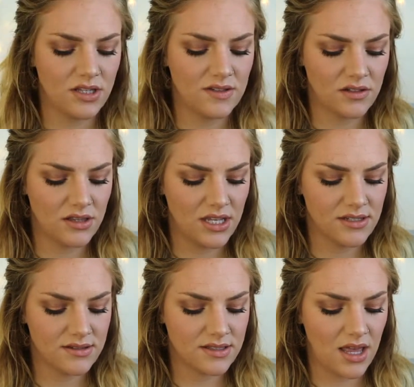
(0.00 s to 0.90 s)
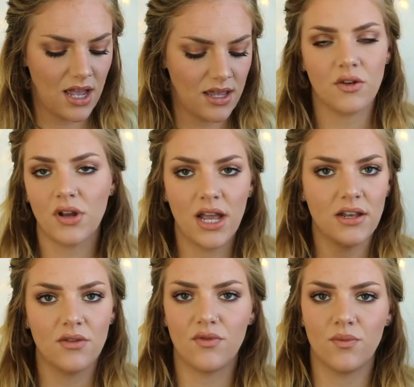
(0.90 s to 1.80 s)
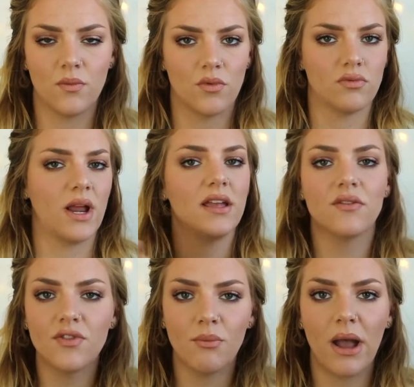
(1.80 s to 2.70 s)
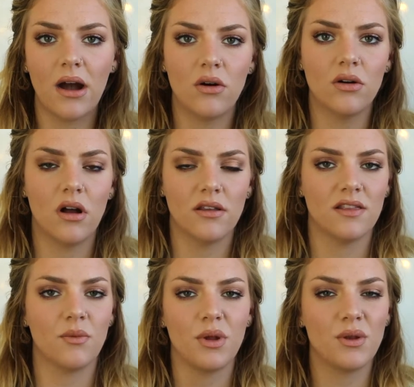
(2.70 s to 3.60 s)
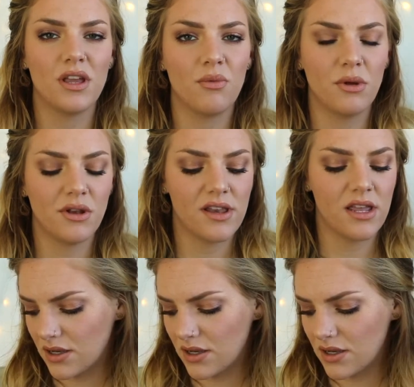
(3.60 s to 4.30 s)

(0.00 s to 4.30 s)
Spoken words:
These are things that they're kind of raved about in the beauty community.